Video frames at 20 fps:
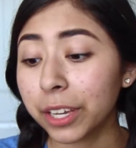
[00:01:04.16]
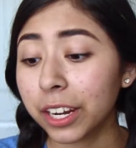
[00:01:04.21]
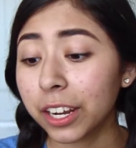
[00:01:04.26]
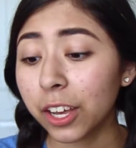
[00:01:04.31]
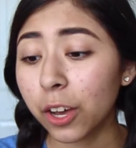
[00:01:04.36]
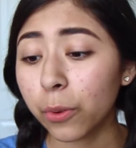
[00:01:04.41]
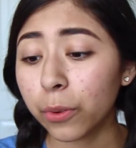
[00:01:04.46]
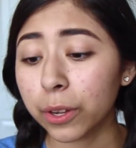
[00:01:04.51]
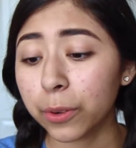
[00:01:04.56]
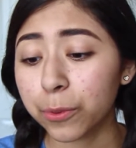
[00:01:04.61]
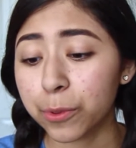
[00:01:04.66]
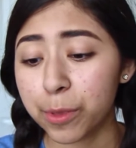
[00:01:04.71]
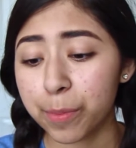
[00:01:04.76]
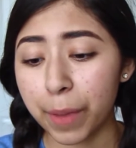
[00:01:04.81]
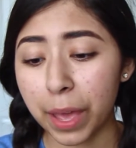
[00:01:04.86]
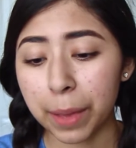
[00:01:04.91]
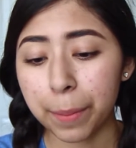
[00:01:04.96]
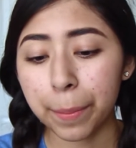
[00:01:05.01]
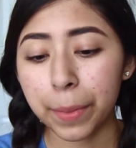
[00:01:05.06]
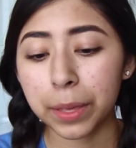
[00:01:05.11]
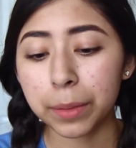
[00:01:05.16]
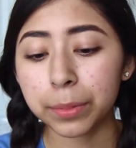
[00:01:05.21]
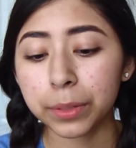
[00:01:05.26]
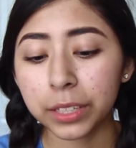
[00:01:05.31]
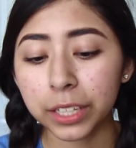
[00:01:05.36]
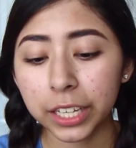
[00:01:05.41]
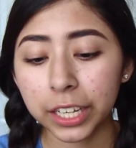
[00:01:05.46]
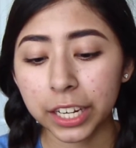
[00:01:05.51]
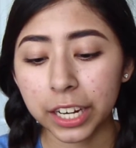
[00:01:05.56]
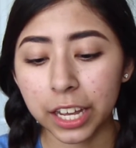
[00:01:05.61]
gonna go in with my
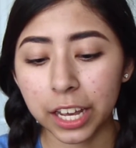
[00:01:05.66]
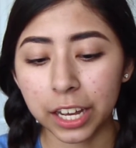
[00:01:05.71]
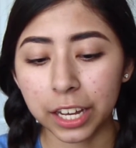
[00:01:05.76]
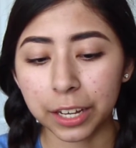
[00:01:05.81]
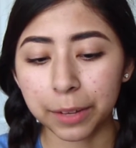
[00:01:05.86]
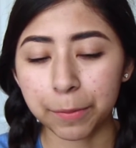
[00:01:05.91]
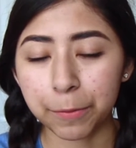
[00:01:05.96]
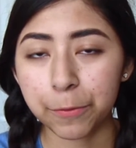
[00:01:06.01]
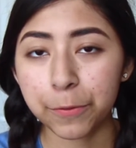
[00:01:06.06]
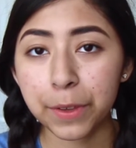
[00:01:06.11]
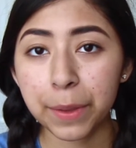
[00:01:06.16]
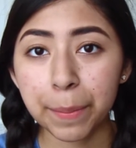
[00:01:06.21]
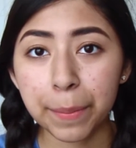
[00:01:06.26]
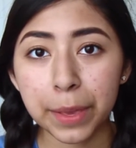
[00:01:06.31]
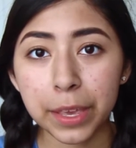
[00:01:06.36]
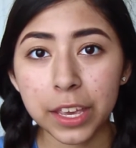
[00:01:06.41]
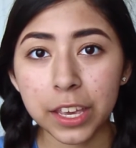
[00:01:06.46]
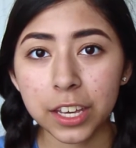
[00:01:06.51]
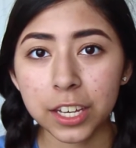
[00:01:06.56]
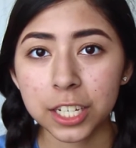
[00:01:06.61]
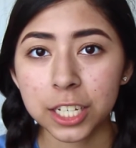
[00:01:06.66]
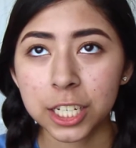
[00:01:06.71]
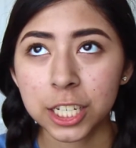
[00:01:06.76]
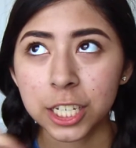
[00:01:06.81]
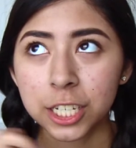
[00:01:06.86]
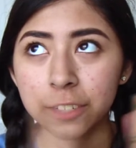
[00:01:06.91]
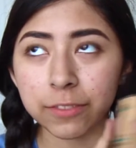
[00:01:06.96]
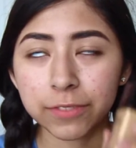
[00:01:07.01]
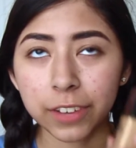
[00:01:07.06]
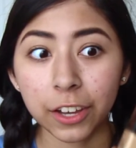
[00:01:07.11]
Maybelline Fit Me
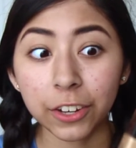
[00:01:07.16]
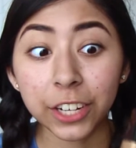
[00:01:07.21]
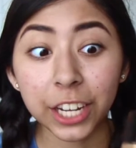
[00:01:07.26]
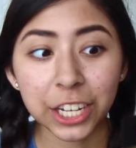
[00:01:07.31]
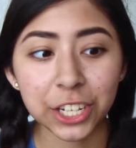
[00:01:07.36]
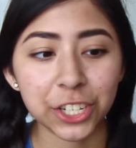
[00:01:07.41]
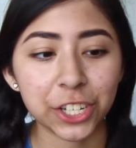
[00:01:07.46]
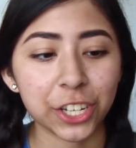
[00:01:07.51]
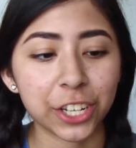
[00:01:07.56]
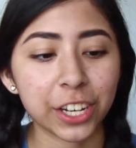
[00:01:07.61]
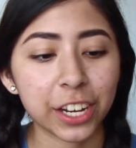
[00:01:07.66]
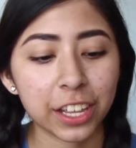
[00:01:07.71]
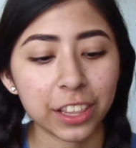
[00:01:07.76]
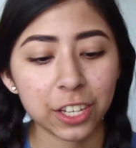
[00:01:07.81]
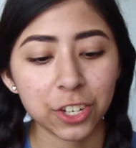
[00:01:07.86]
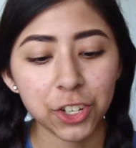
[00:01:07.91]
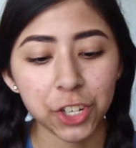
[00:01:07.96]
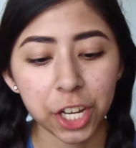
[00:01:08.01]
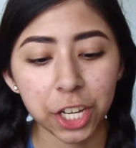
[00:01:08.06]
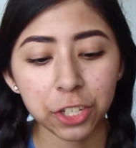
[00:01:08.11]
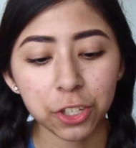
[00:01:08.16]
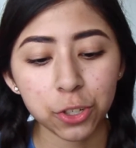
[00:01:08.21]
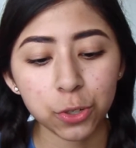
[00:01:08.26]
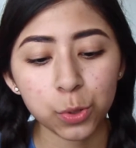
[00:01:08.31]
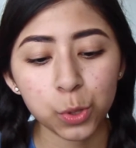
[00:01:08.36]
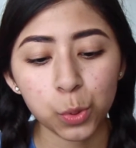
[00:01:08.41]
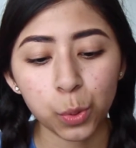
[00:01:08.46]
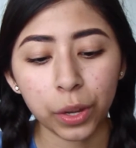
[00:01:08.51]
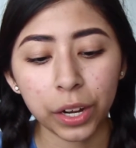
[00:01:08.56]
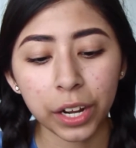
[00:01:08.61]
foundation in the shade
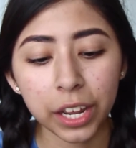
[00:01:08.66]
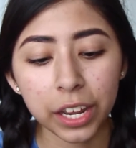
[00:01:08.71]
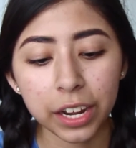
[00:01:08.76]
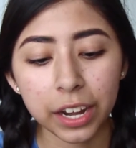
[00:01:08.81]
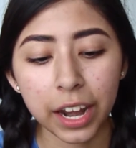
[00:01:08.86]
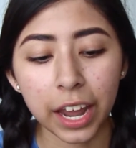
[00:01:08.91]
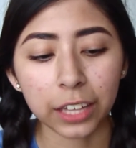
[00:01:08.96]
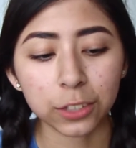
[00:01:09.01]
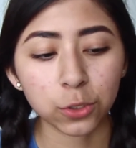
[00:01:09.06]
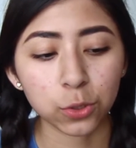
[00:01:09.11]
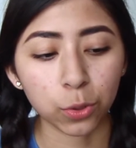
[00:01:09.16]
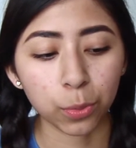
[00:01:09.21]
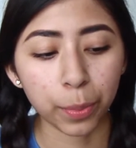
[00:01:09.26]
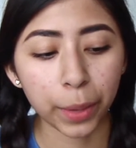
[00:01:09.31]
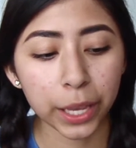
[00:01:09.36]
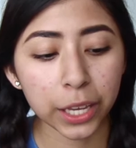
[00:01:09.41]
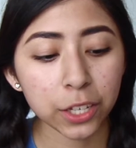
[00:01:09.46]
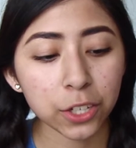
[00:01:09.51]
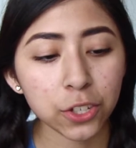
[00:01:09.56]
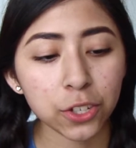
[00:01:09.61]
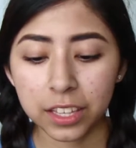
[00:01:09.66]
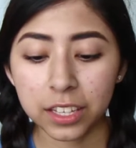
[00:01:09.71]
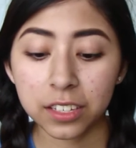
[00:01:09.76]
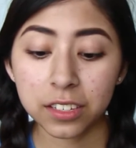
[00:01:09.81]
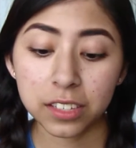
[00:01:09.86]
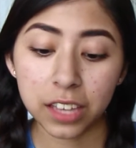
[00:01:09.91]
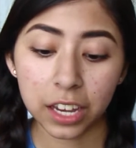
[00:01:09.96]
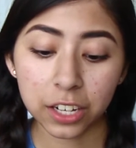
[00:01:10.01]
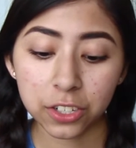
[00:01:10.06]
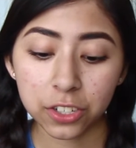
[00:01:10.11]
220 Natural Beige. This is
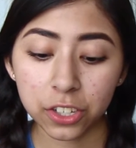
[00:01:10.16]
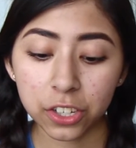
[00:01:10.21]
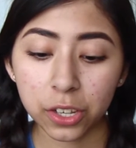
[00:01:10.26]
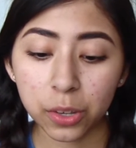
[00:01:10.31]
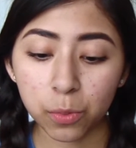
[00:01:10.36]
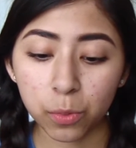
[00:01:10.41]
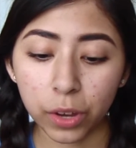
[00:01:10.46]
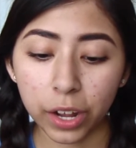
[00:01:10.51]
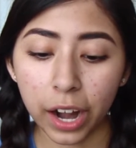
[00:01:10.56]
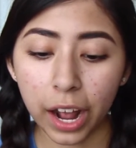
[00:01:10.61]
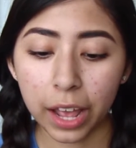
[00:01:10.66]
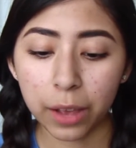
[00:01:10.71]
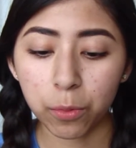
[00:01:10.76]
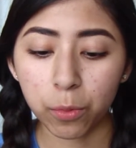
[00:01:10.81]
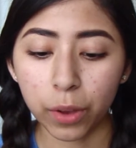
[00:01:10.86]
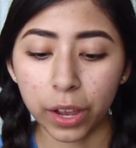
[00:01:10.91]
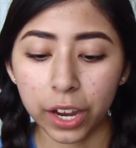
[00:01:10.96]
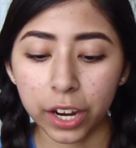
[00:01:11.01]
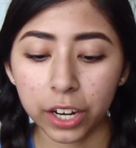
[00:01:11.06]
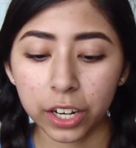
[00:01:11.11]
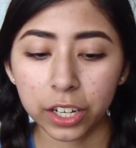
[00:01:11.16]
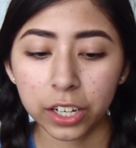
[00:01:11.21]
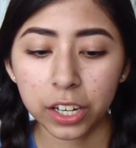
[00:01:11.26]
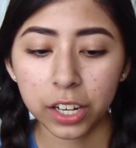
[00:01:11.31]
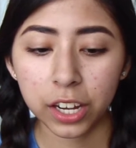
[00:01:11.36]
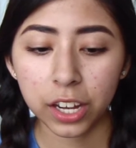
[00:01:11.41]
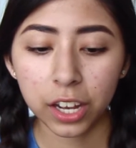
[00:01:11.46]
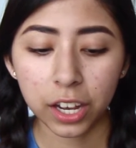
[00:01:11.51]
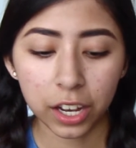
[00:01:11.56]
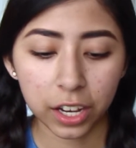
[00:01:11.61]
actually what I wear
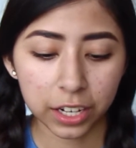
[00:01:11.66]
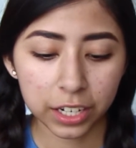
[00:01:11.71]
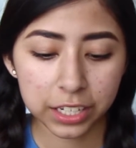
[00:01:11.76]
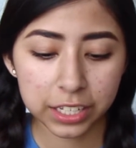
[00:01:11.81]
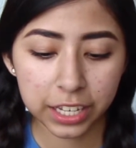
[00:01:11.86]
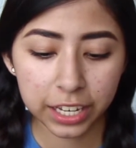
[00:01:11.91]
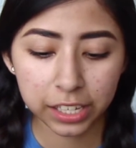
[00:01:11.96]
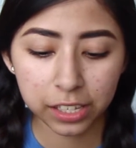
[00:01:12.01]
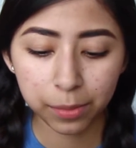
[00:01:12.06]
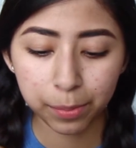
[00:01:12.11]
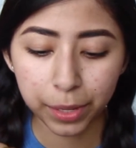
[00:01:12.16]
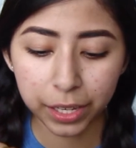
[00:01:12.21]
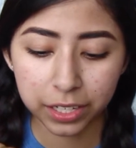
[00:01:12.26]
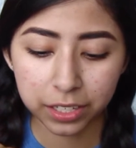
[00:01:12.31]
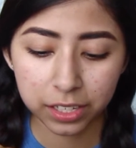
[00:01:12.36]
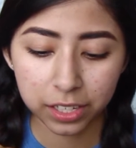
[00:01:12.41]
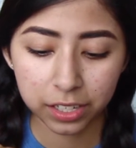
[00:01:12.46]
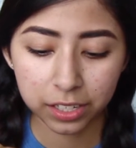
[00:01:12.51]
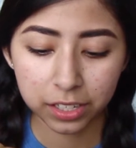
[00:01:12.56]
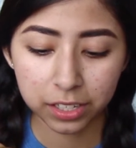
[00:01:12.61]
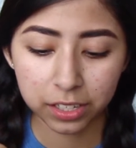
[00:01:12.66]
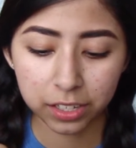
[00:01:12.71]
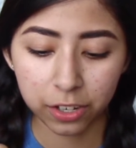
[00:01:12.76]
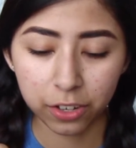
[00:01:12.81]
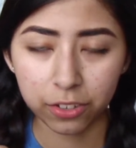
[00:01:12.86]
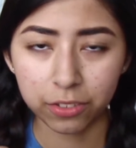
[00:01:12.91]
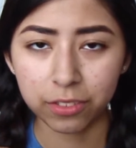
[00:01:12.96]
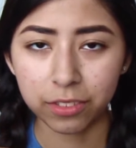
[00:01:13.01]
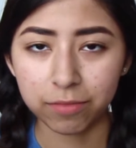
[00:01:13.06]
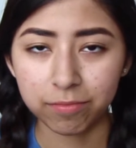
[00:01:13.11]
on a daily basis,
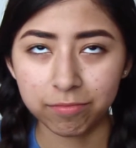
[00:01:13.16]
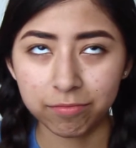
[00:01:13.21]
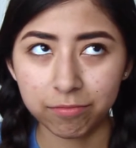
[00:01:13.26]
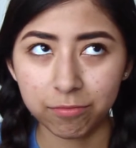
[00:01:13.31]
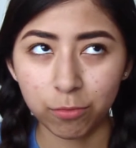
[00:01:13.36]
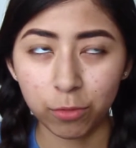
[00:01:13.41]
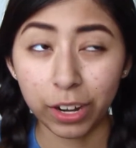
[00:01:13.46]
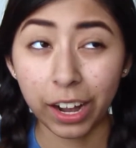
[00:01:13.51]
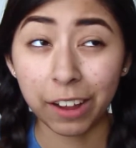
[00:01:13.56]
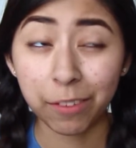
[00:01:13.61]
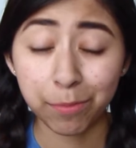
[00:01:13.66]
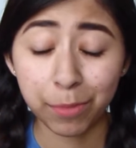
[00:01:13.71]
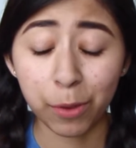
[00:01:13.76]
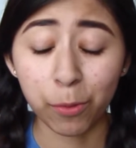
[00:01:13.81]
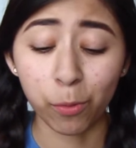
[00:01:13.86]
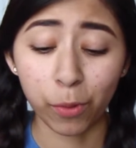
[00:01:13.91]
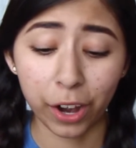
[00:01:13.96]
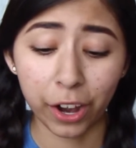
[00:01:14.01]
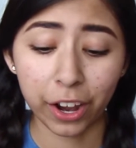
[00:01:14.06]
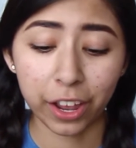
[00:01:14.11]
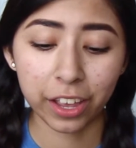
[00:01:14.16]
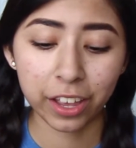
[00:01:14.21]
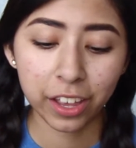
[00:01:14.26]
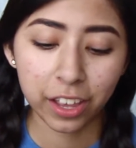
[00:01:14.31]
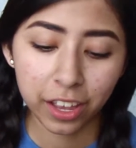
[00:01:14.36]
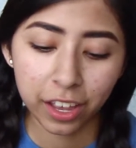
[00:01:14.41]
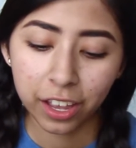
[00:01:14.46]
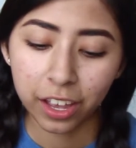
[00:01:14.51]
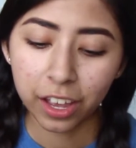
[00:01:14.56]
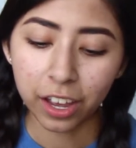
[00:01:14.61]
or what I've been wearing
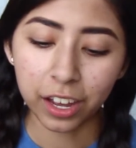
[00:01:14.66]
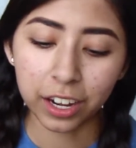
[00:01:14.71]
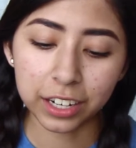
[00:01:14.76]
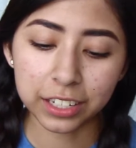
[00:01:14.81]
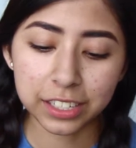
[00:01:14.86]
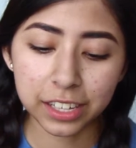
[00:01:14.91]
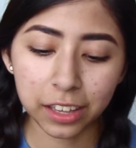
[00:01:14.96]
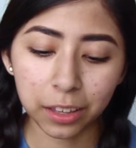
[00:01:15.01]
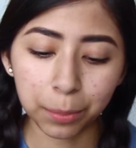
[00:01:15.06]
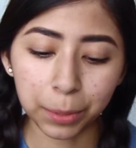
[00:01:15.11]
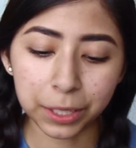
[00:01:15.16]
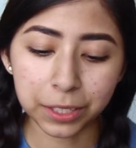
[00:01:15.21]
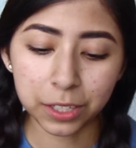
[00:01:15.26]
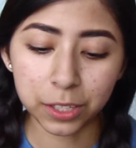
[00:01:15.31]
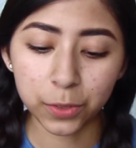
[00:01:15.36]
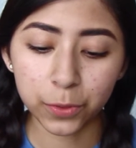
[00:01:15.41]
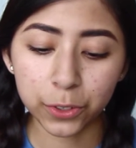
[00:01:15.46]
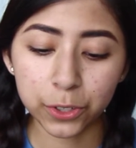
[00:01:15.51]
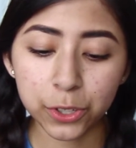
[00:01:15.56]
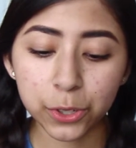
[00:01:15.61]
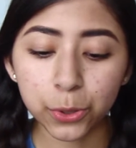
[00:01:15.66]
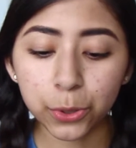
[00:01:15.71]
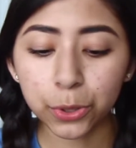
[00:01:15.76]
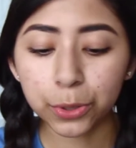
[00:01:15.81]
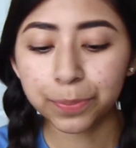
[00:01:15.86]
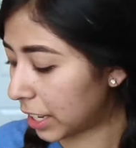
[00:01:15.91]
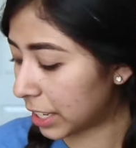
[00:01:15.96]
on a daily basis for school.